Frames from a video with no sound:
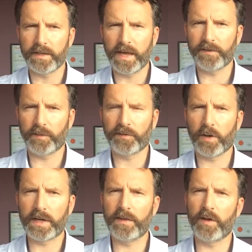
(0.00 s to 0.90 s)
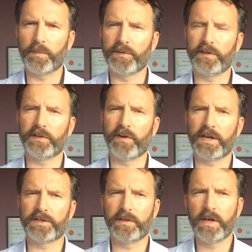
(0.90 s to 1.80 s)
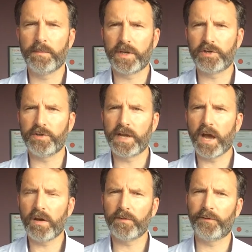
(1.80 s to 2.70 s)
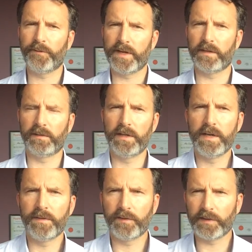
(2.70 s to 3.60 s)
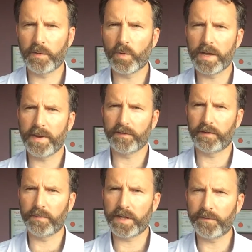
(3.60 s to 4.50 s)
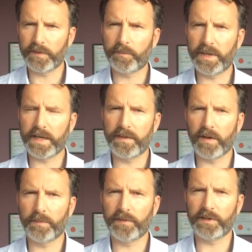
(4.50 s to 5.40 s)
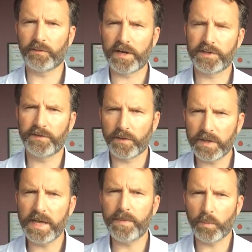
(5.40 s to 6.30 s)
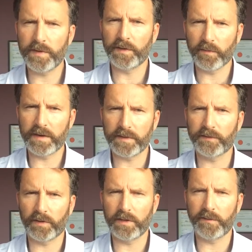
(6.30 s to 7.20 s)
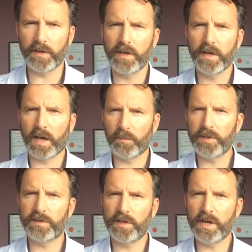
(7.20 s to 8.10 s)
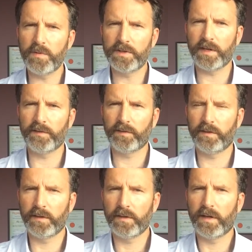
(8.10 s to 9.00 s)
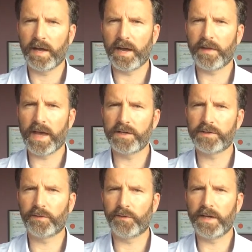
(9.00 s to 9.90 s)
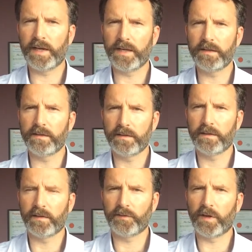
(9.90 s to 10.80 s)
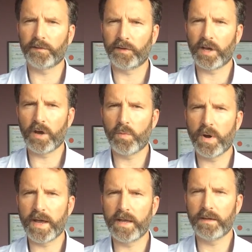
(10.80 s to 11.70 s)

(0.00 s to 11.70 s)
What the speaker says: Yes, it's going in the opposite direction, because you can't feel the same way about something if it's spinning in the opposite direction. So keep it whizzing around inside of you, and I want you to notice how that anxious feeling starts to go away.